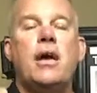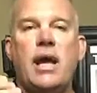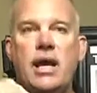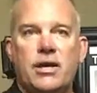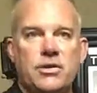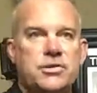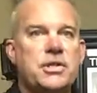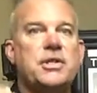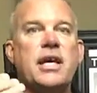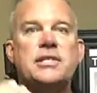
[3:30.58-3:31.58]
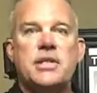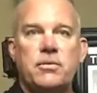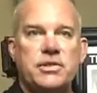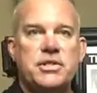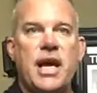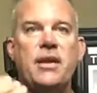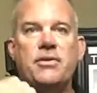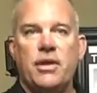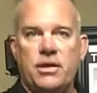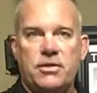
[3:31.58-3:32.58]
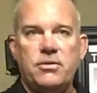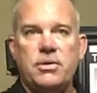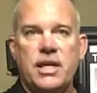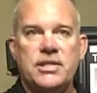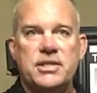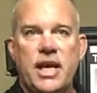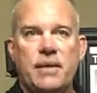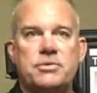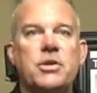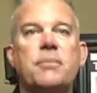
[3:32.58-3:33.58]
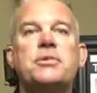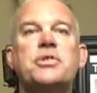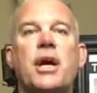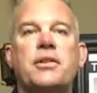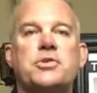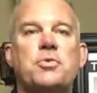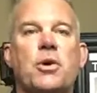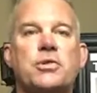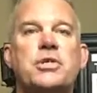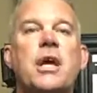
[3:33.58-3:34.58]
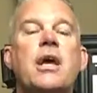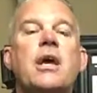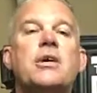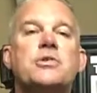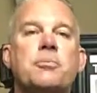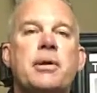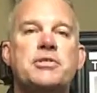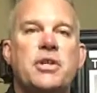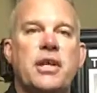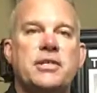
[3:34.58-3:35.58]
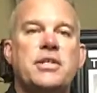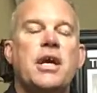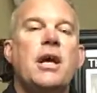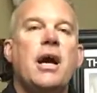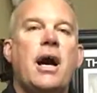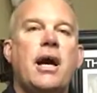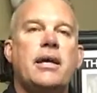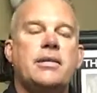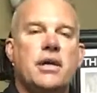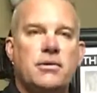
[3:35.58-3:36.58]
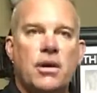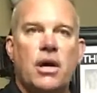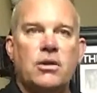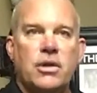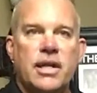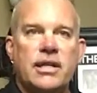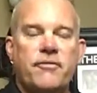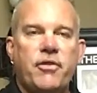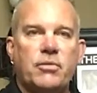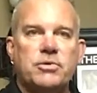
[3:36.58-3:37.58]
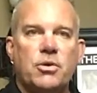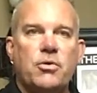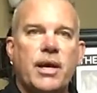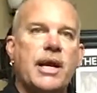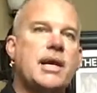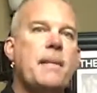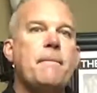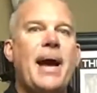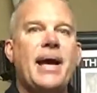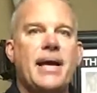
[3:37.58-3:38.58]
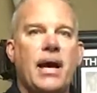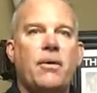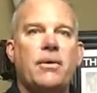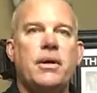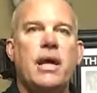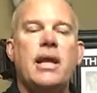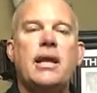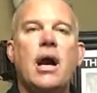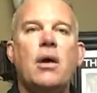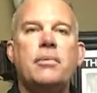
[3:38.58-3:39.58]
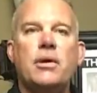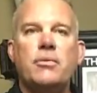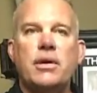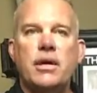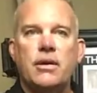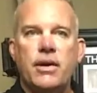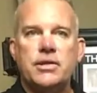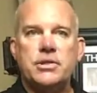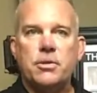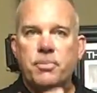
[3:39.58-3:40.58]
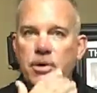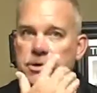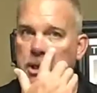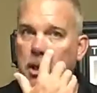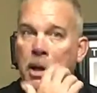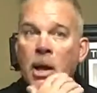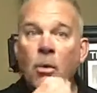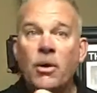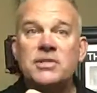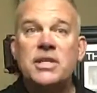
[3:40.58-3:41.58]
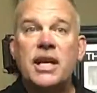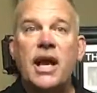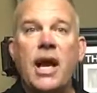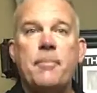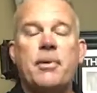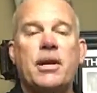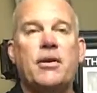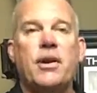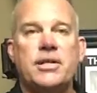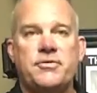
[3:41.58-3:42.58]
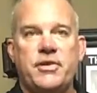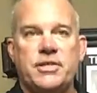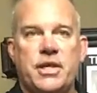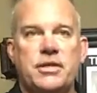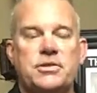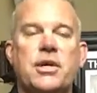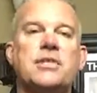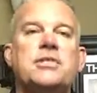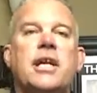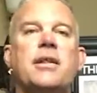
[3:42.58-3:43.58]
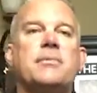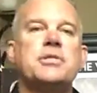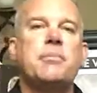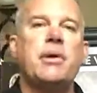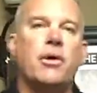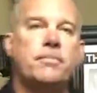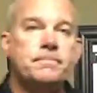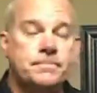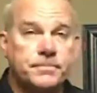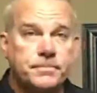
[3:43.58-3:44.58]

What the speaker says: anchors and things that we set like through the exam. So let me show you how this works. So picture this. I get done looking at the films real quick. I come back out, and now I'm going to reiterate to the person what's going to happen on their next visit. So I'll say to them, I'll say, Bill,